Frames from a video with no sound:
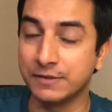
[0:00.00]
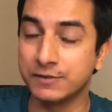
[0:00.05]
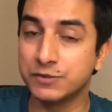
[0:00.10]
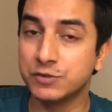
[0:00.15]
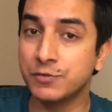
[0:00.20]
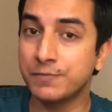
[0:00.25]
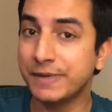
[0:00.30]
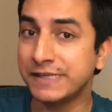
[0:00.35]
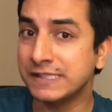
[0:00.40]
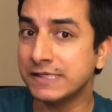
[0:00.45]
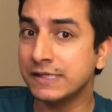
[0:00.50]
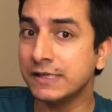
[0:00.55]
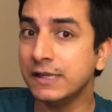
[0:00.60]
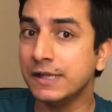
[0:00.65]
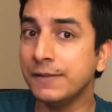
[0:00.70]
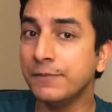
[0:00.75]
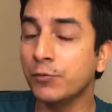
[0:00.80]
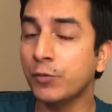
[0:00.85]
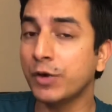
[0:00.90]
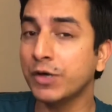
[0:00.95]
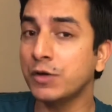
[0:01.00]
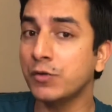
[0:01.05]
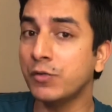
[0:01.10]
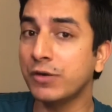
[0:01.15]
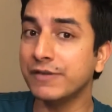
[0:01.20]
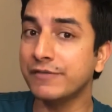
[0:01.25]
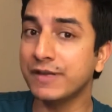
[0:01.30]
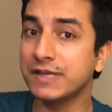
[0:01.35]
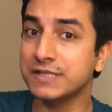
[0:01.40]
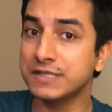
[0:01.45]
So basically when you're
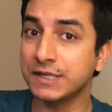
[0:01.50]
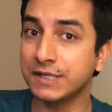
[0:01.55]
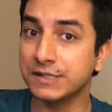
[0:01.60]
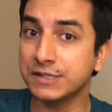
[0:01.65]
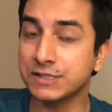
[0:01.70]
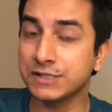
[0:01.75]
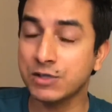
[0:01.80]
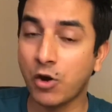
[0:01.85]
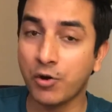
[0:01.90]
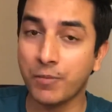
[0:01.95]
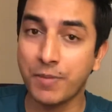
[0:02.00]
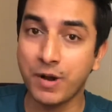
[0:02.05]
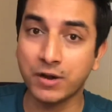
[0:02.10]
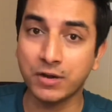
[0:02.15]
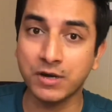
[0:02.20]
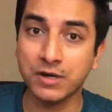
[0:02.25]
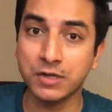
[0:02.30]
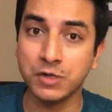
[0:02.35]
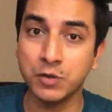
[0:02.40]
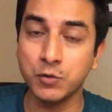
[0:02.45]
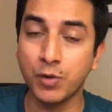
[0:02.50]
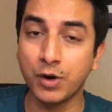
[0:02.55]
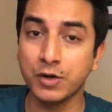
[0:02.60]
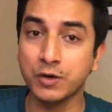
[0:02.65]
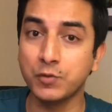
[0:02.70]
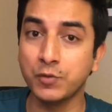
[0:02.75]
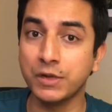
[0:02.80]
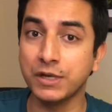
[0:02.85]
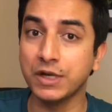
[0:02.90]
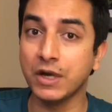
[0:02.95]
investing in stock market, you are
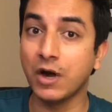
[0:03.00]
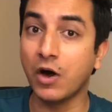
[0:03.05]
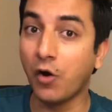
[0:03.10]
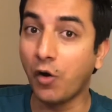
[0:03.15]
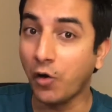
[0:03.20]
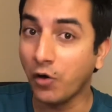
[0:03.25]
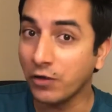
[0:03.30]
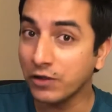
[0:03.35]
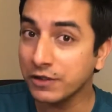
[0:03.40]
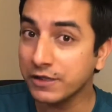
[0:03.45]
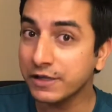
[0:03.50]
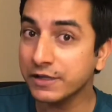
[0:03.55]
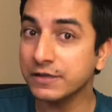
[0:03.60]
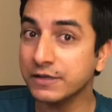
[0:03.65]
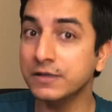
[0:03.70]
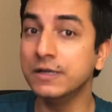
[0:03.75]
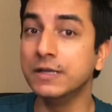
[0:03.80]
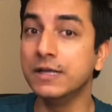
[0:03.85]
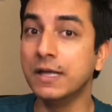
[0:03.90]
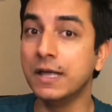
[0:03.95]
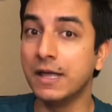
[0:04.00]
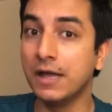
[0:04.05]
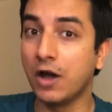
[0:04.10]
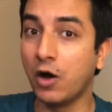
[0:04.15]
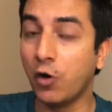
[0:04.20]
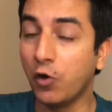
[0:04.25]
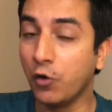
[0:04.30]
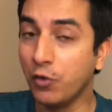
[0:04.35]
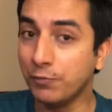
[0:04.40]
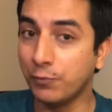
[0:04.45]
doing all the
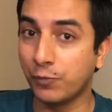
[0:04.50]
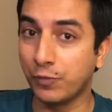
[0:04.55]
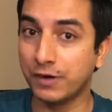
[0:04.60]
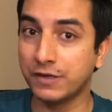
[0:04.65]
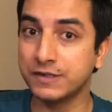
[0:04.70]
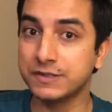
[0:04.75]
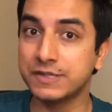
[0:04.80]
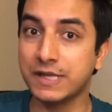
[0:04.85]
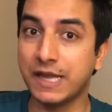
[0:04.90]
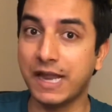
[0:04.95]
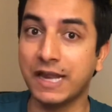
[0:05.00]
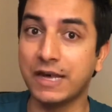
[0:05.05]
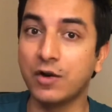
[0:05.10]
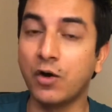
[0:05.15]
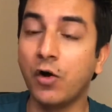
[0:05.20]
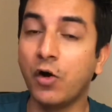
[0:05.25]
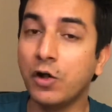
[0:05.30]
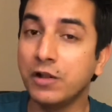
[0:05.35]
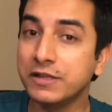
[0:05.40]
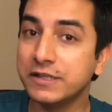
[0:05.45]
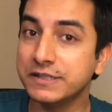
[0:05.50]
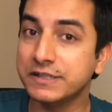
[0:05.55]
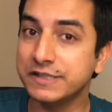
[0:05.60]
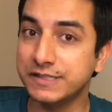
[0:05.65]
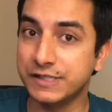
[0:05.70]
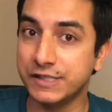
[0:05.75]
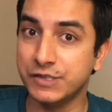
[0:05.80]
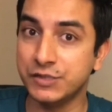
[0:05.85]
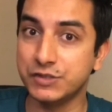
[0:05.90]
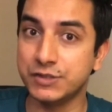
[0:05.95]
homeworks and all the
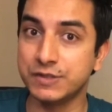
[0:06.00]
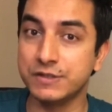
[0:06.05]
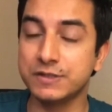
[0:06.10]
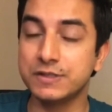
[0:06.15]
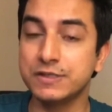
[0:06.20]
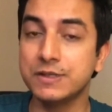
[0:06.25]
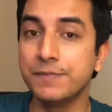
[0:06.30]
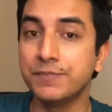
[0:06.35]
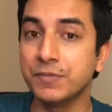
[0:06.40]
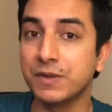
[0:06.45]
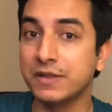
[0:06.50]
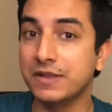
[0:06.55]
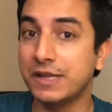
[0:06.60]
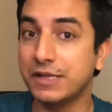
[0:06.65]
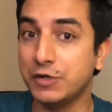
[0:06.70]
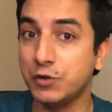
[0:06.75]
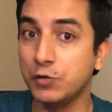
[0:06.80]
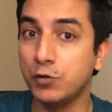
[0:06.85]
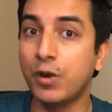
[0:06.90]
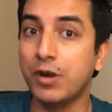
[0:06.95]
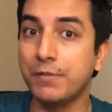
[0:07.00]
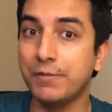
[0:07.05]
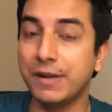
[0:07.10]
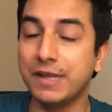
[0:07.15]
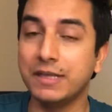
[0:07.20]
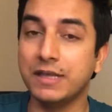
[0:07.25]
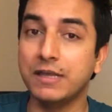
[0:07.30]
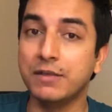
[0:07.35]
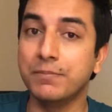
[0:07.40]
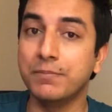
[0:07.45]
decisions that you are
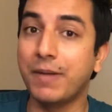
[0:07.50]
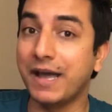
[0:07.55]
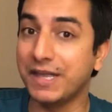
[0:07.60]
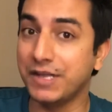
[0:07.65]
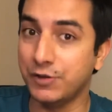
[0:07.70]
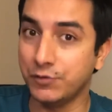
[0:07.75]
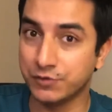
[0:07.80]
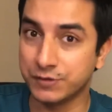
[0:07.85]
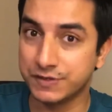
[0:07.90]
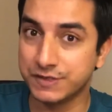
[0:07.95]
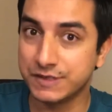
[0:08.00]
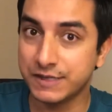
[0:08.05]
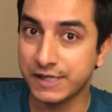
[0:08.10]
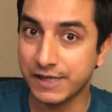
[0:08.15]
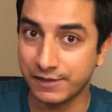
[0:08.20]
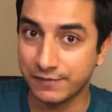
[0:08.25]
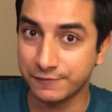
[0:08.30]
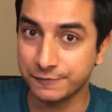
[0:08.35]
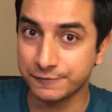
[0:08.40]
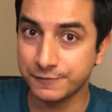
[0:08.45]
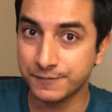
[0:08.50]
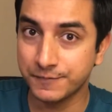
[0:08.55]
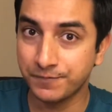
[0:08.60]
making by yourself.